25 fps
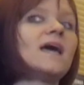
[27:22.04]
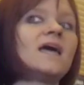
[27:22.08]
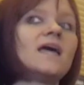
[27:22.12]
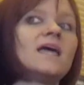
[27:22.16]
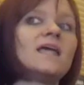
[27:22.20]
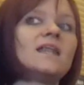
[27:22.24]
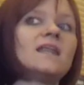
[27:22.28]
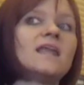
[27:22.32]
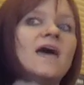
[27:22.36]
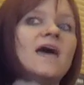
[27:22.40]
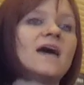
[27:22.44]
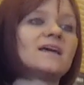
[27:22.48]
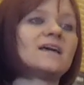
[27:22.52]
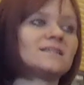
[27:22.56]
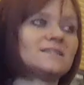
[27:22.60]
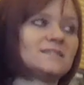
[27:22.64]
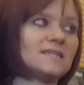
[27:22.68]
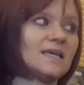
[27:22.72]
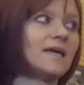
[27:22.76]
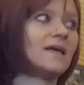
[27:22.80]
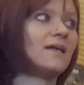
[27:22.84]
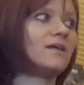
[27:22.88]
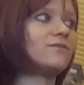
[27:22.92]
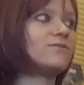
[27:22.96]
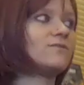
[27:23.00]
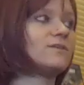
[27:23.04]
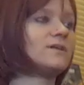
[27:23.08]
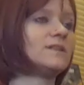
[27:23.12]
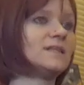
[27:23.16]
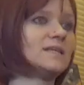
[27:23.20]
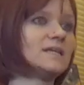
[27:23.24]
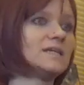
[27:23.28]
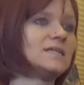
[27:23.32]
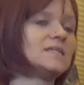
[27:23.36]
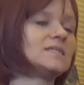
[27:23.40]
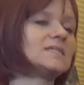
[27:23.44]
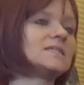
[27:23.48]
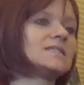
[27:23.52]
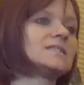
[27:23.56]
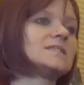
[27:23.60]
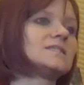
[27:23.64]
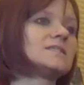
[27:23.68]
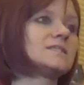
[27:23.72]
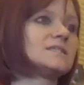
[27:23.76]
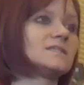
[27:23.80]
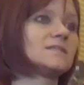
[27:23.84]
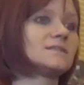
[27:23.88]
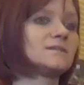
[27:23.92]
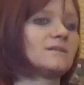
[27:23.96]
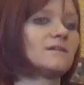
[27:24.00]
And exhale, release.
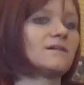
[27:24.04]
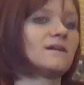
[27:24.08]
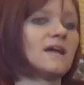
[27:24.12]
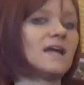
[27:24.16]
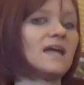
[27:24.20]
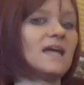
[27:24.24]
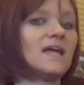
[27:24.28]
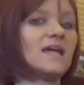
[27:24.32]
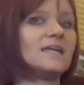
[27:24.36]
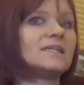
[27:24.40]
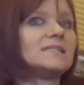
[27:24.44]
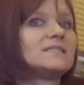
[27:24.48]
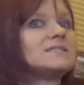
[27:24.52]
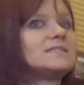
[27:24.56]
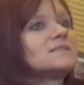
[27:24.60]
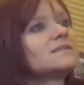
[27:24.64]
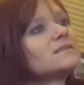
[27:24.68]
Great.